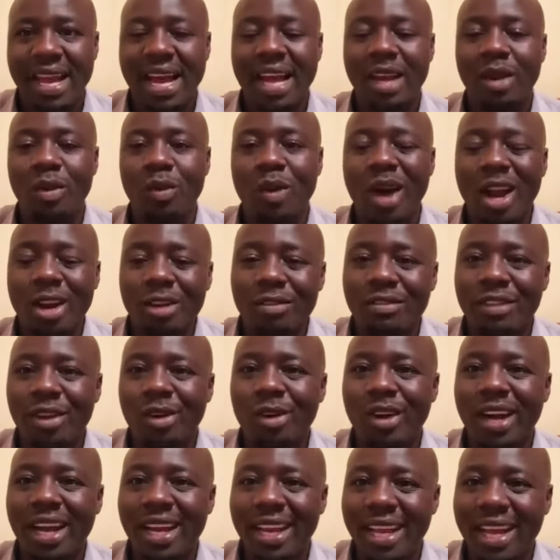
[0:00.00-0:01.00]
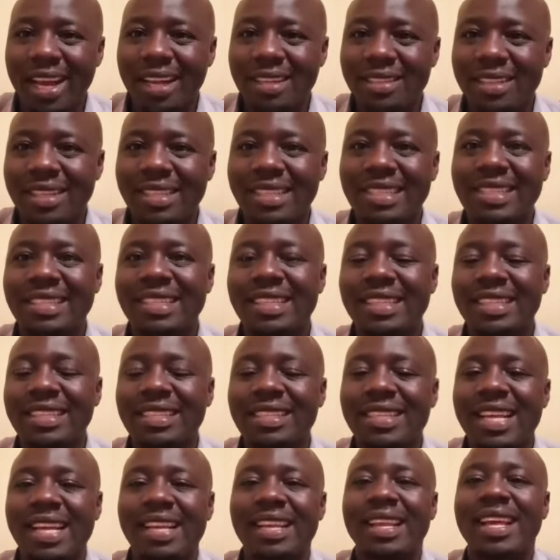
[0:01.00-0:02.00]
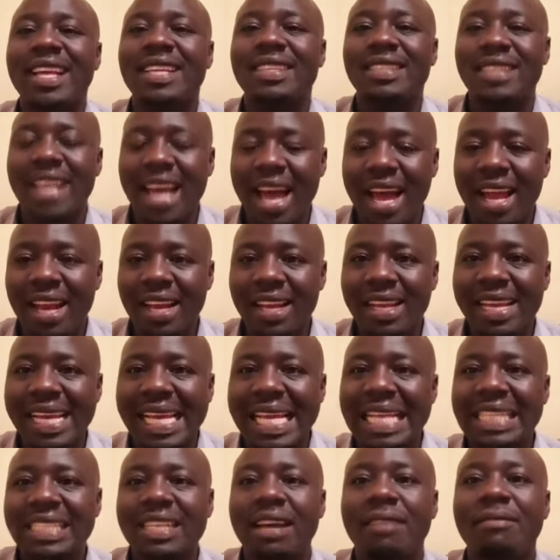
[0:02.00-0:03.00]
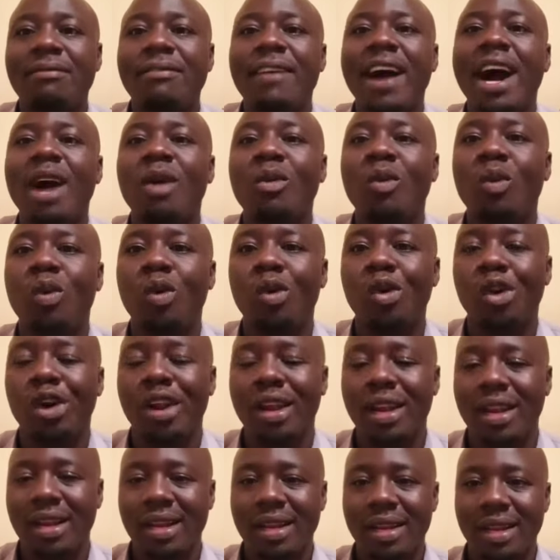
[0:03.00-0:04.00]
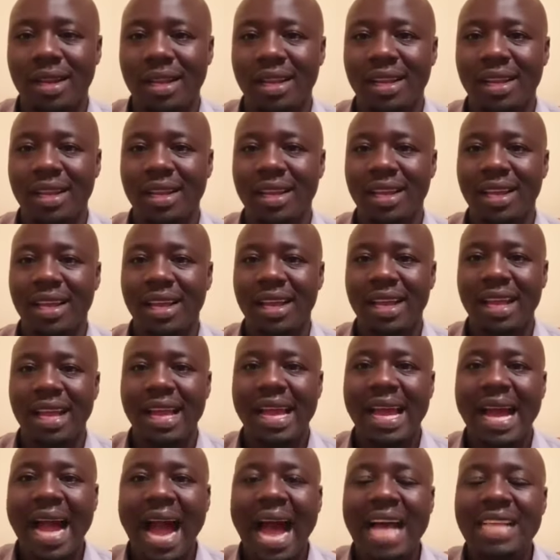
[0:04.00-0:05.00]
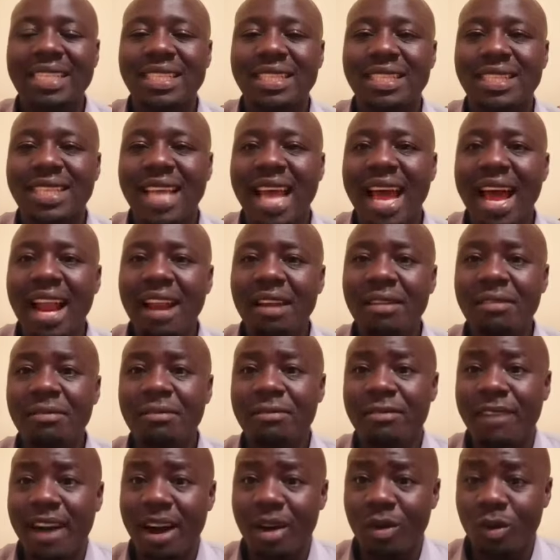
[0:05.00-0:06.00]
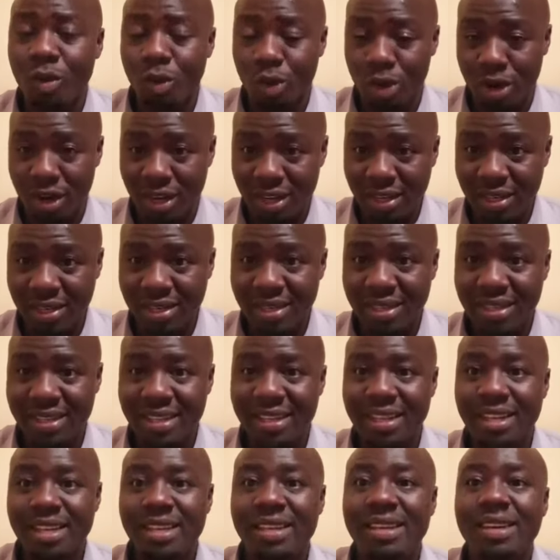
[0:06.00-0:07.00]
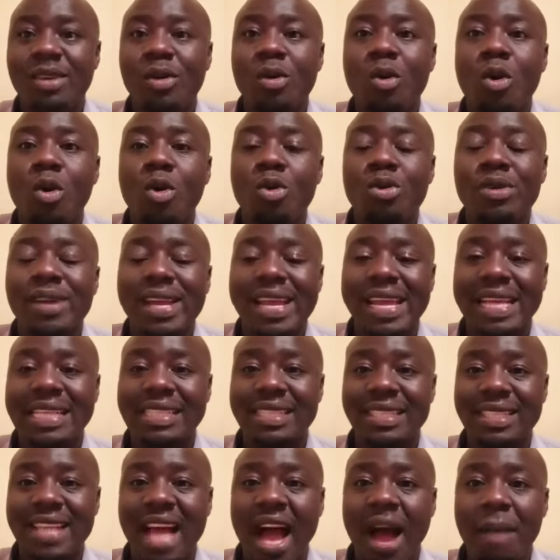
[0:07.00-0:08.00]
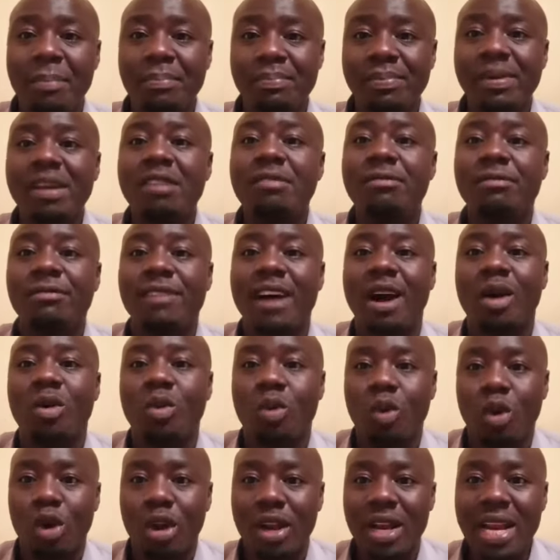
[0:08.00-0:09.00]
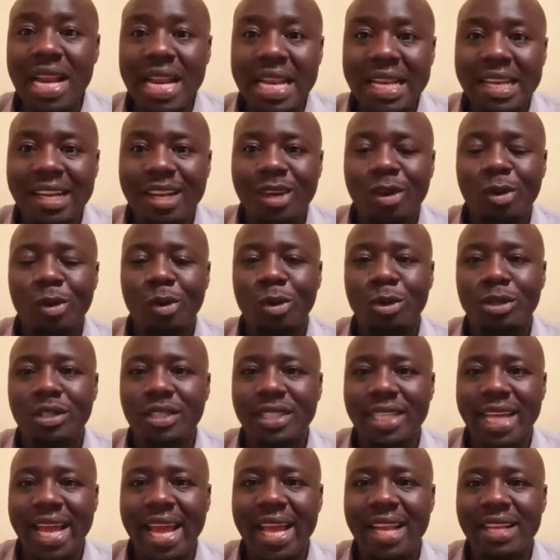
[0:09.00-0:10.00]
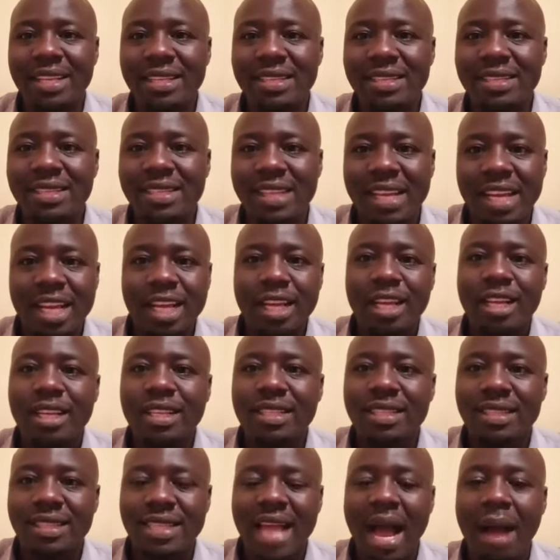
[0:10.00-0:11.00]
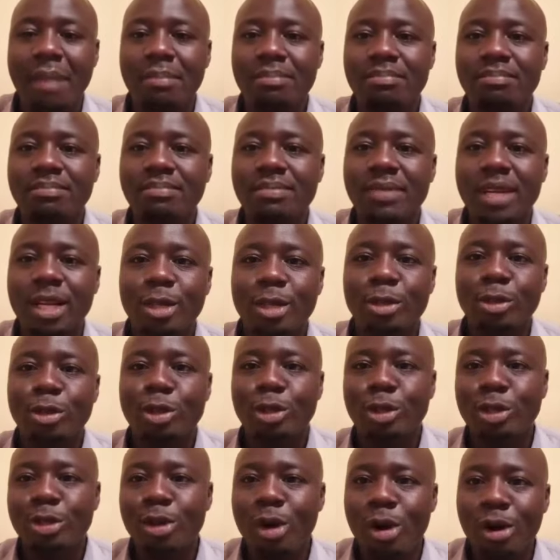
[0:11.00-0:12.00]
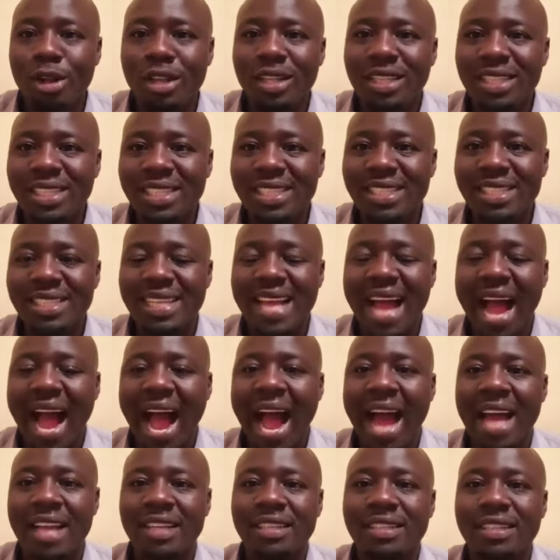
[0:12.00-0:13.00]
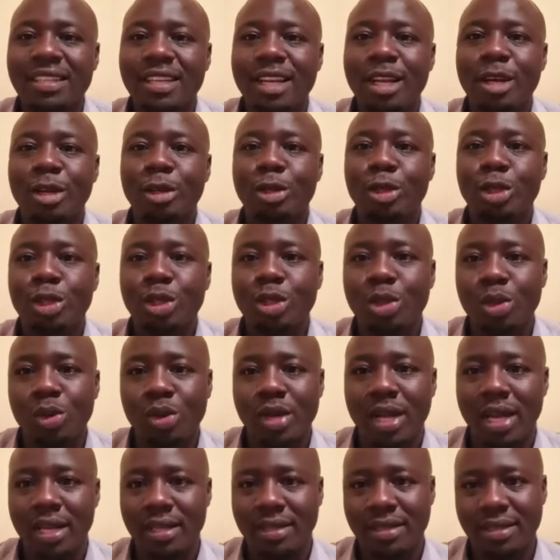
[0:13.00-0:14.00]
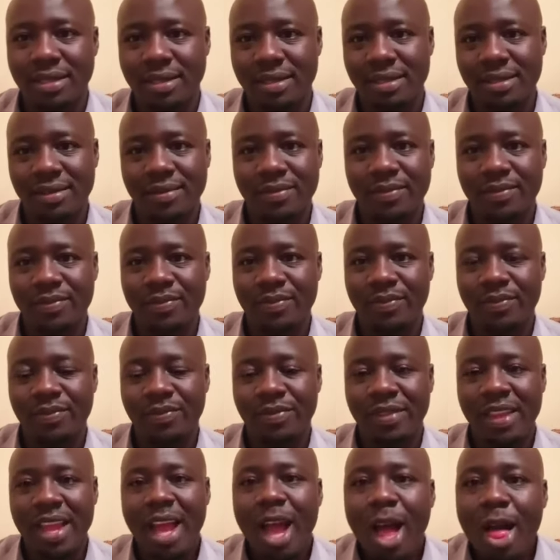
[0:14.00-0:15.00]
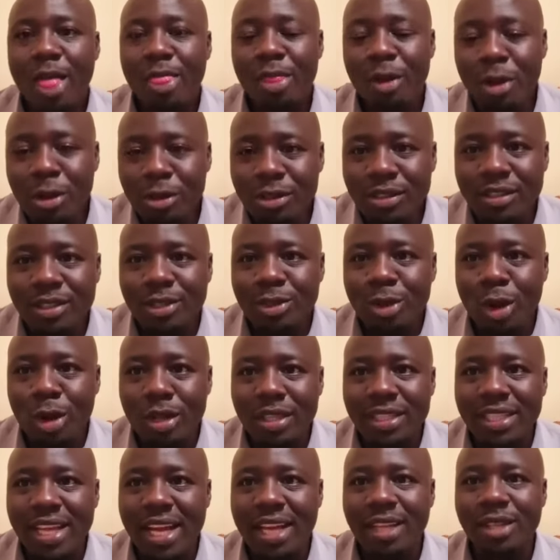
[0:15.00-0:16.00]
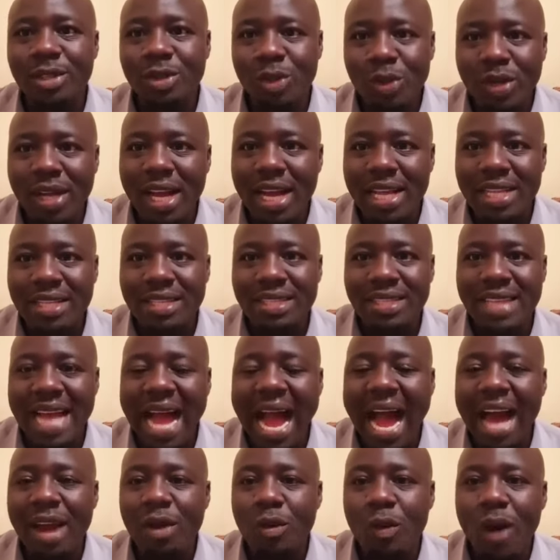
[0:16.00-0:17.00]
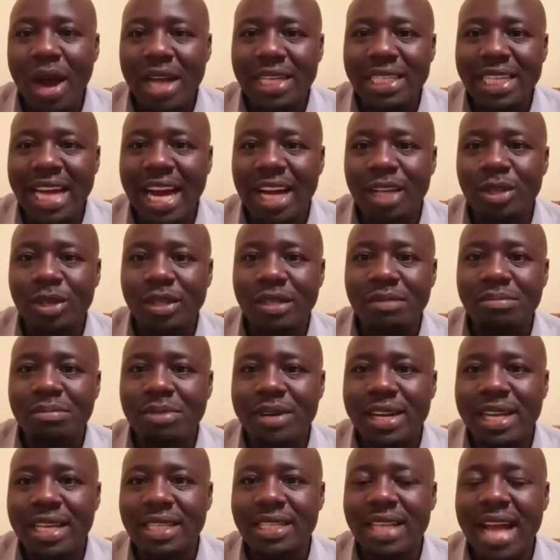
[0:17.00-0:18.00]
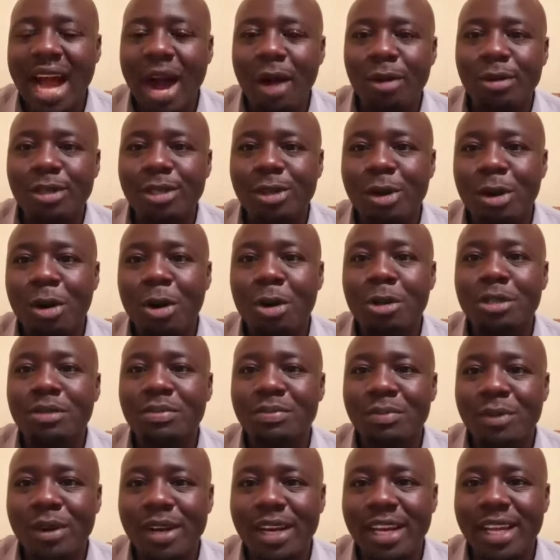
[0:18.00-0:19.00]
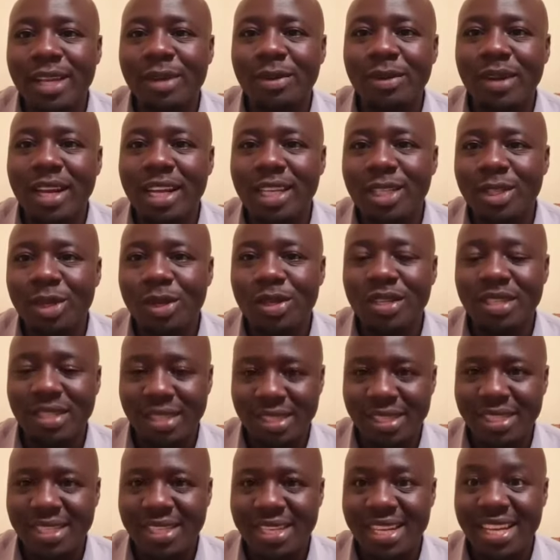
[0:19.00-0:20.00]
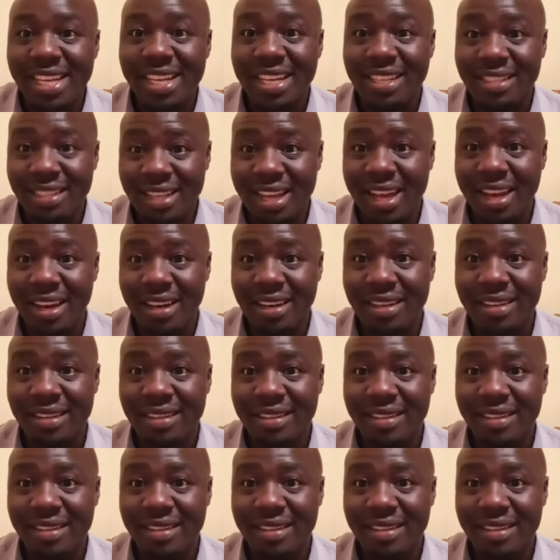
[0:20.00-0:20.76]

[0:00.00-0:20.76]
And one of the organelles that is inside a cell is a vacuole. A cell vacuole or a subvacuole contains some salts and sugars. Those salts and sugars are what actually brings out osmoregulation in a cell.